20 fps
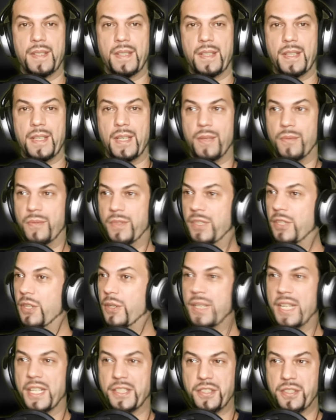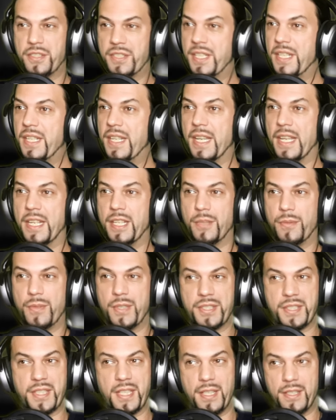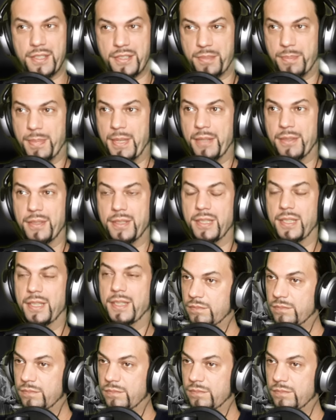And we don't get to see any of his skills, apparently.